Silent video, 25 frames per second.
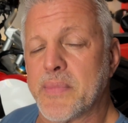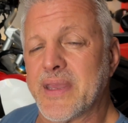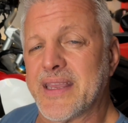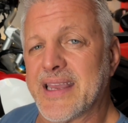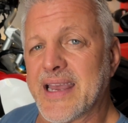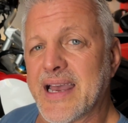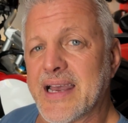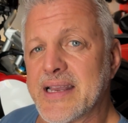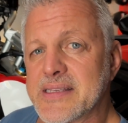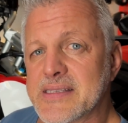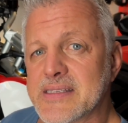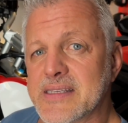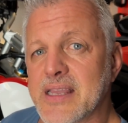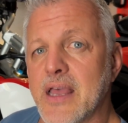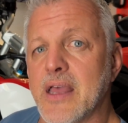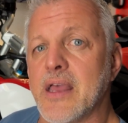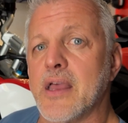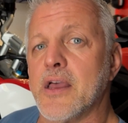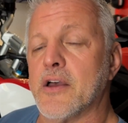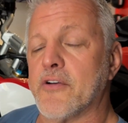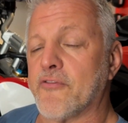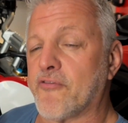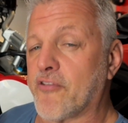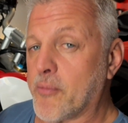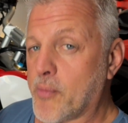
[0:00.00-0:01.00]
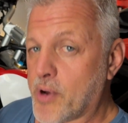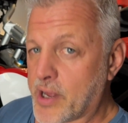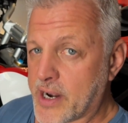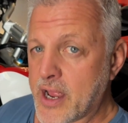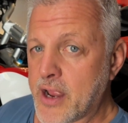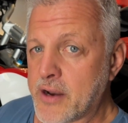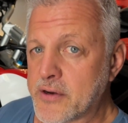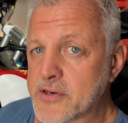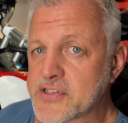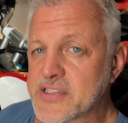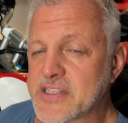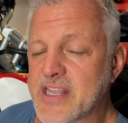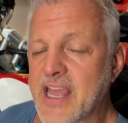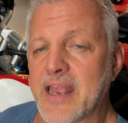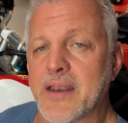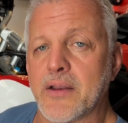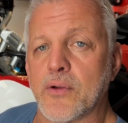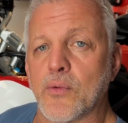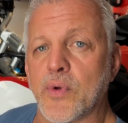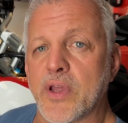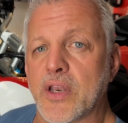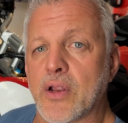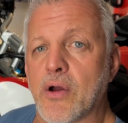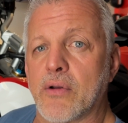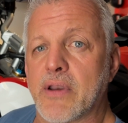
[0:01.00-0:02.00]
because from what I
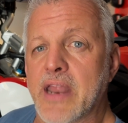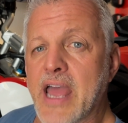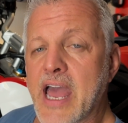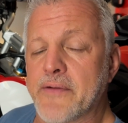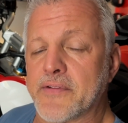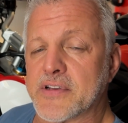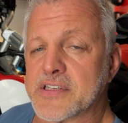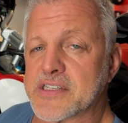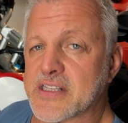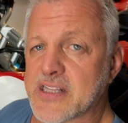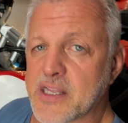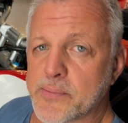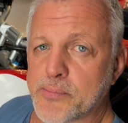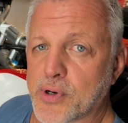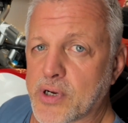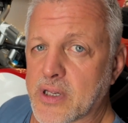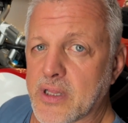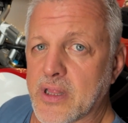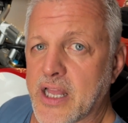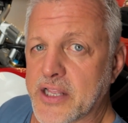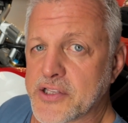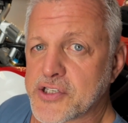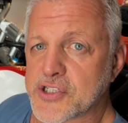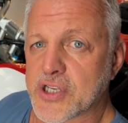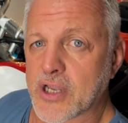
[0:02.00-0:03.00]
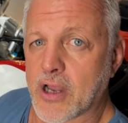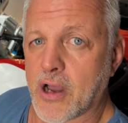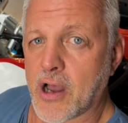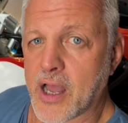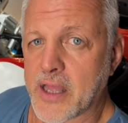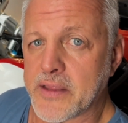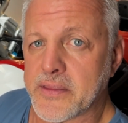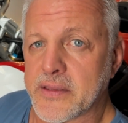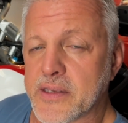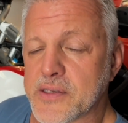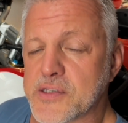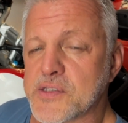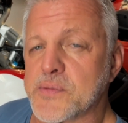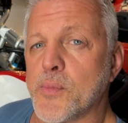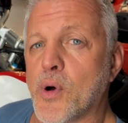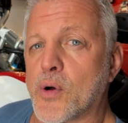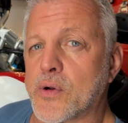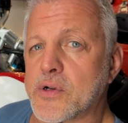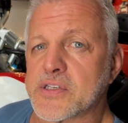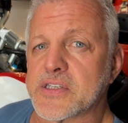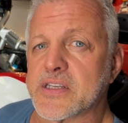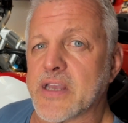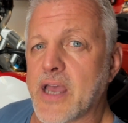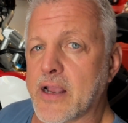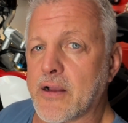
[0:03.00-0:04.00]
understand, we don't have a slipper clutch on this
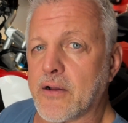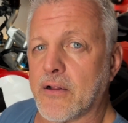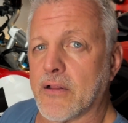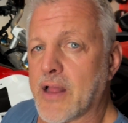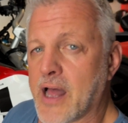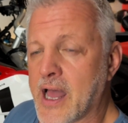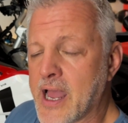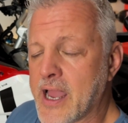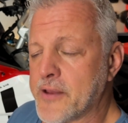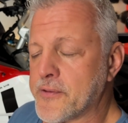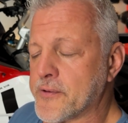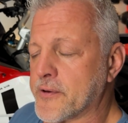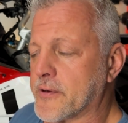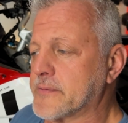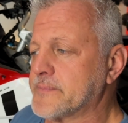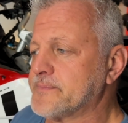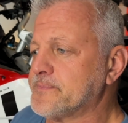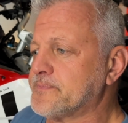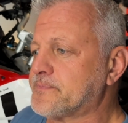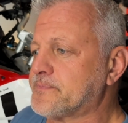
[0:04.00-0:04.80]
motorcycle either.